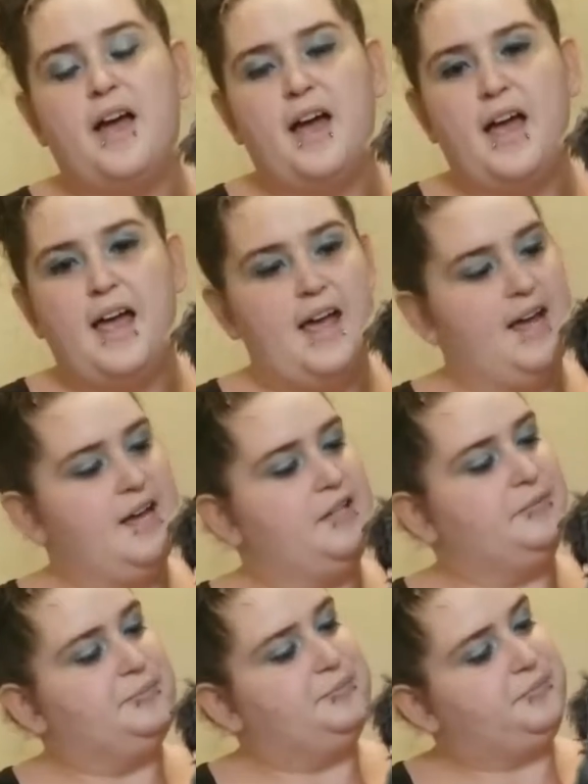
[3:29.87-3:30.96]

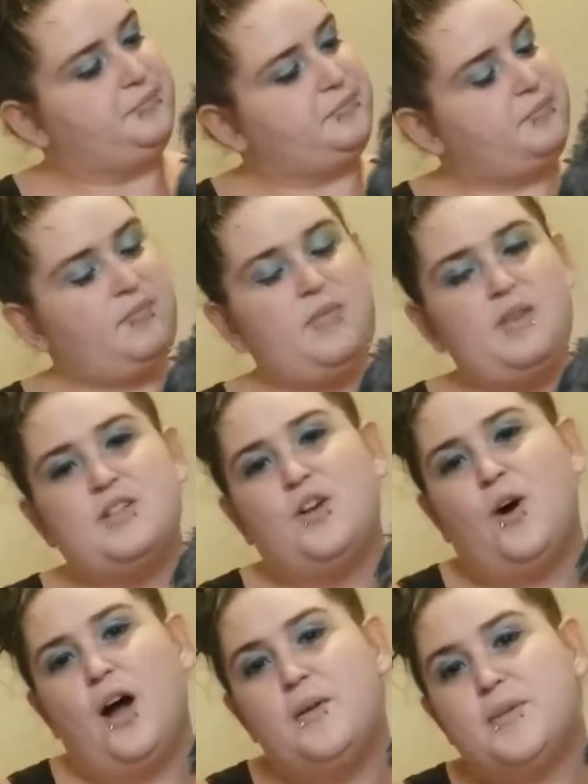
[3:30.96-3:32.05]
And so
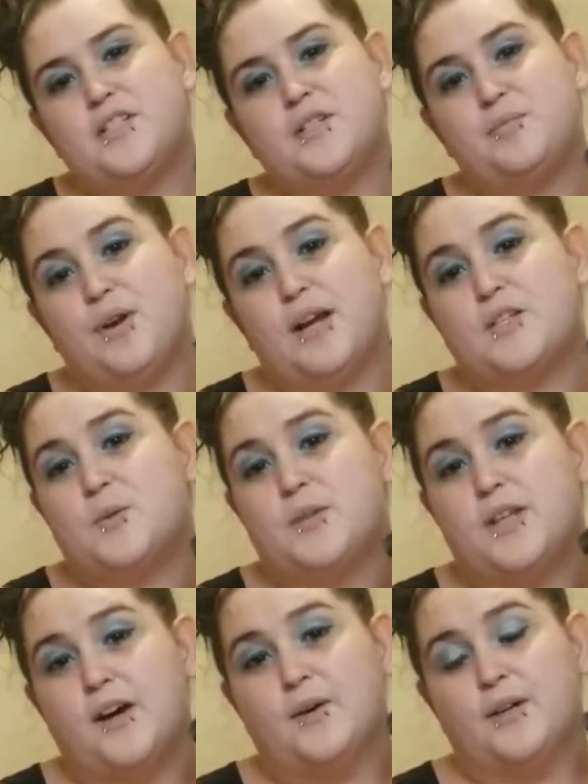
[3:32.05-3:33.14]
I was depressed
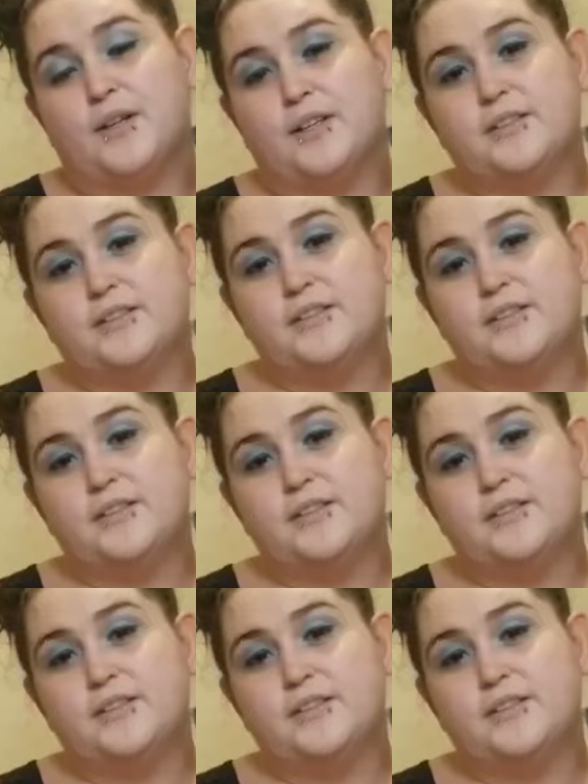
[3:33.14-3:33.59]
without her.